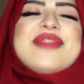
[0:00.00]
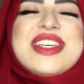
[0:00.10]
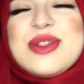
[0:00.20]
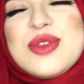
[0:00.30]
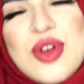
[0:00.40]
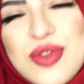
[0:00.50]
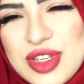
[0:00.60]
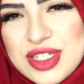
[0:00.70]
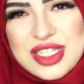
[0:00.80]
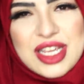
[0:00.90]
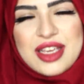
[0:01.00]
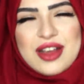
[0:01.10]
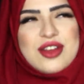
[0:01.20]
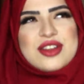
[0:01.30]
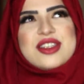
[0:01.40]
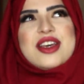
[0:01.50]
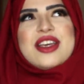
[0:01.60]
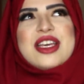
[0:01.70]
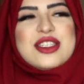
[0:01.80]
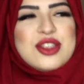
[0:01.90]
because there's an obvious, like, answer. I
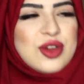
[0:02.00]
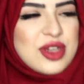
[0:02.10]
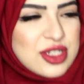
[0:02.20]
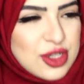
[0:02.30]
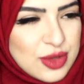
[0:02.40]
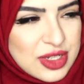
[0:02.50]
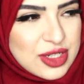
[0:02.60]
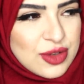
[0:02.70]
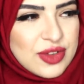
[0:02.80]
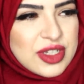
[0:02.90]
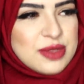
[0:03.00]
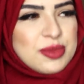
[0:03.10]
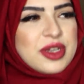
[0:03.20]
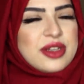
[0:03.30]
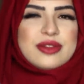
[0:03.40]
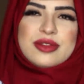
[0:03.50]
guess you guys know this obvious, but